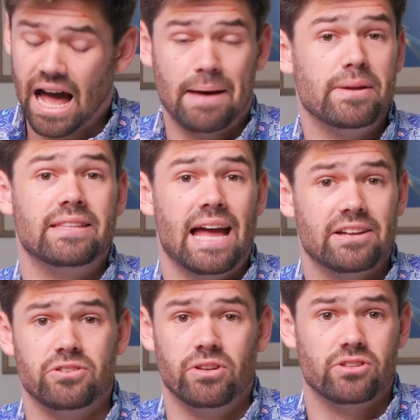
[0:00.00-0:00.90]
I'm in
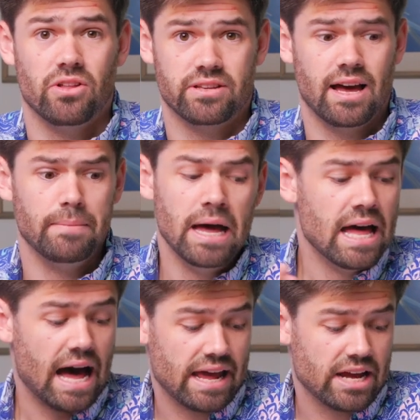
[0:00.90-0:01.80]
NAS units all the time.
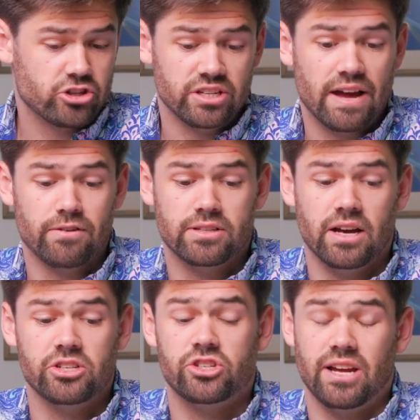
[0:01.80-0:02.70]
I'd actually never
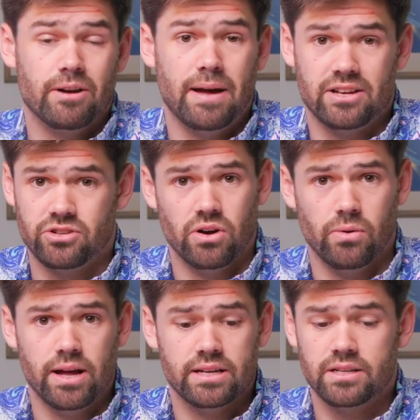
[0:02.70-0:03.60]
touched TerraMaster
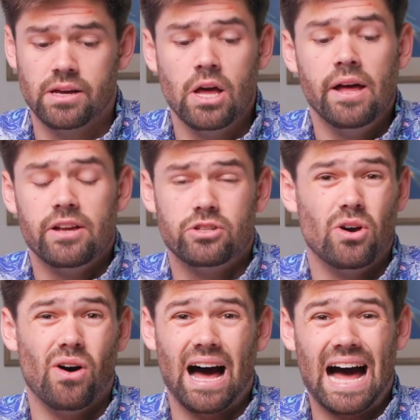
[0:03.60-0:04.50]
OS.
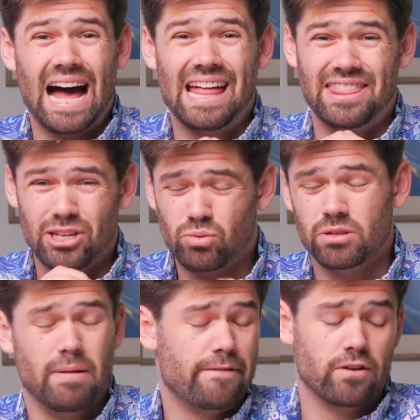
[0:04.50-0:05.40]
So this
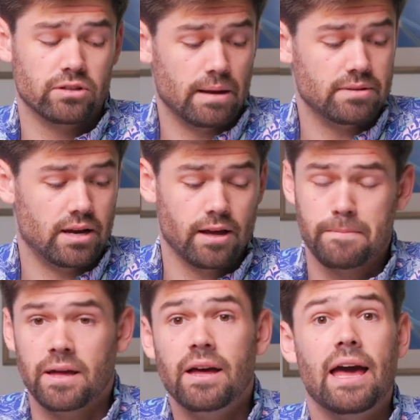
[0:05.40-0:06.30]
was my first time setting
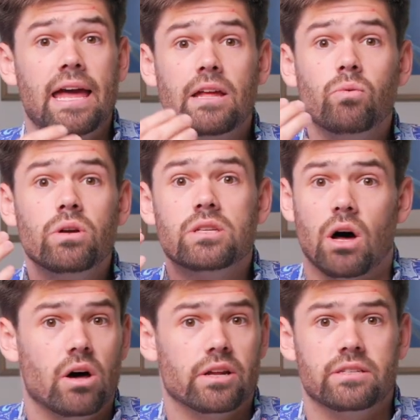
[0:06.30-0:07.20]
up, and it was
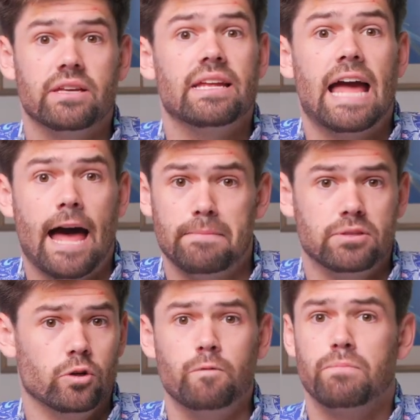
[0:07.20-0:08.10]
honestly an
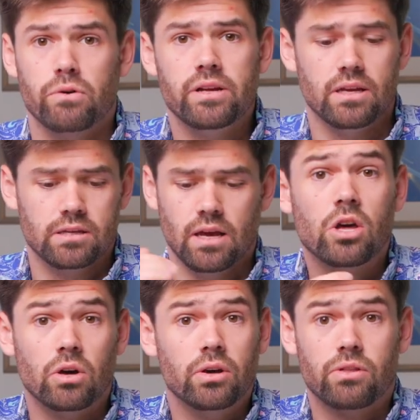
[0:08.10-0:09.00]
absolute breeze.
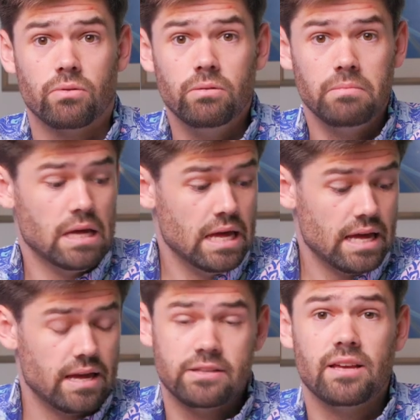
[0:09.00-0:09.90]
Going through,
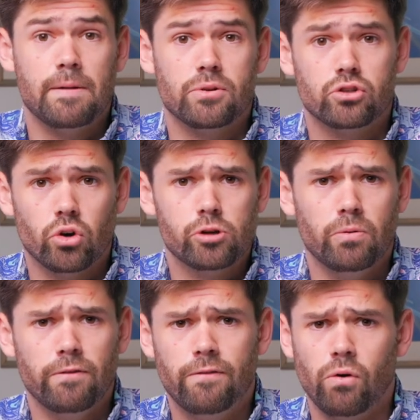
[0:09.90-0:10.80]
it set up your storage
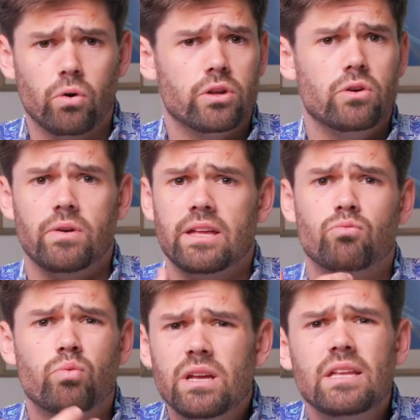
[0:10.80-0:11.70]
pool for you. It
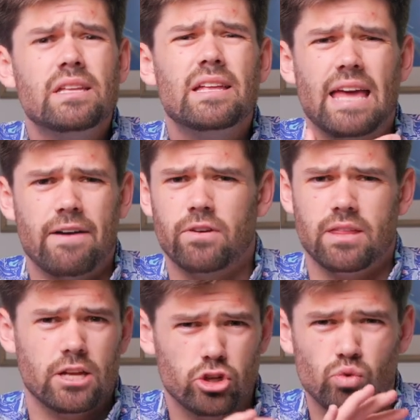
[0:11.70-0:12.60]
really did
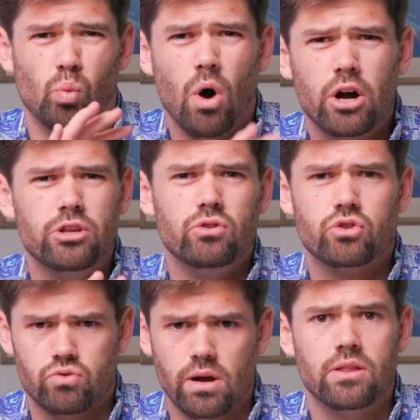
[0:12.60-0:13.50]
everything. It just walked you
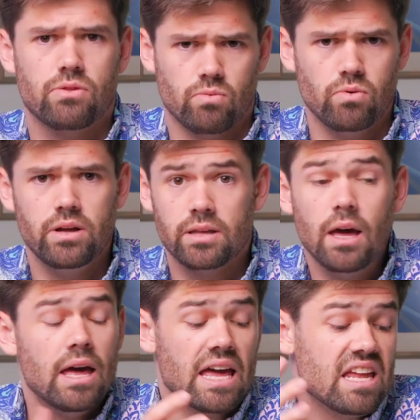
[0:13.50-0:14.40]
straight through it
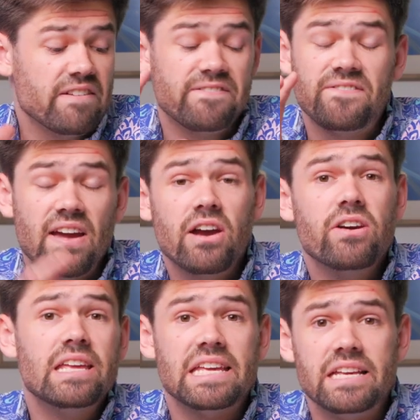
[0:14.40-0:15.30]
in a
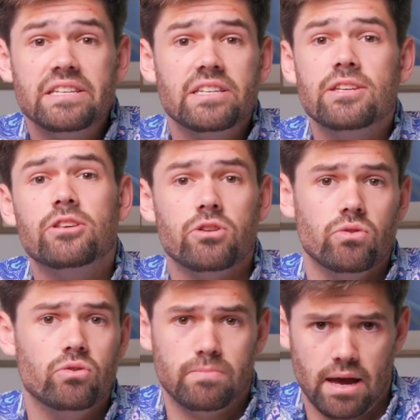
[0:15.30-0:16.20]
very easy to
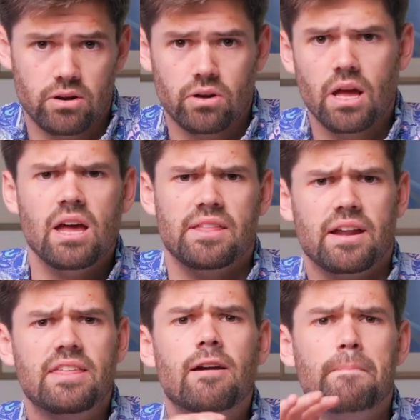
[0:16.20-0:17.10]
use manner that I
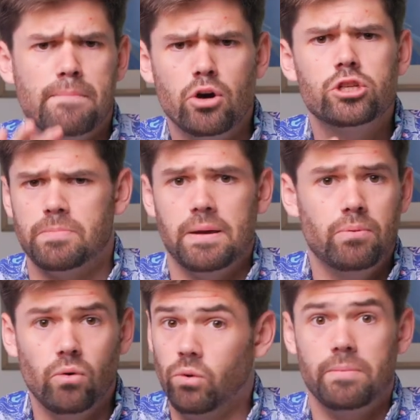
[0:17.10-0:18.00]
think most
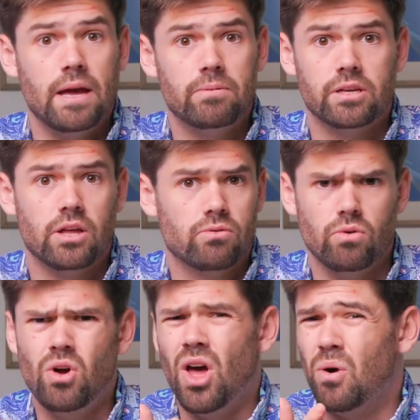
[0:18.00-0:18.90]
people will be able to get
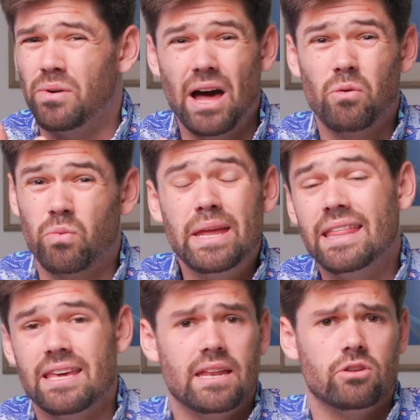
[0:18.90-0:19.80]
through without
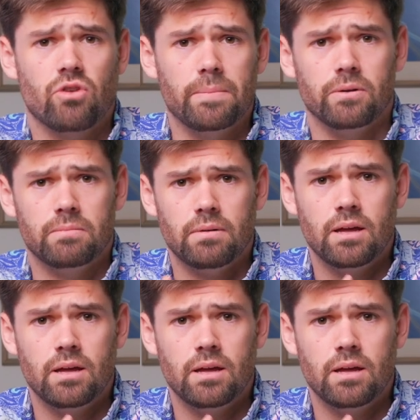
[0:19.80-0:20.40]
really any trouble.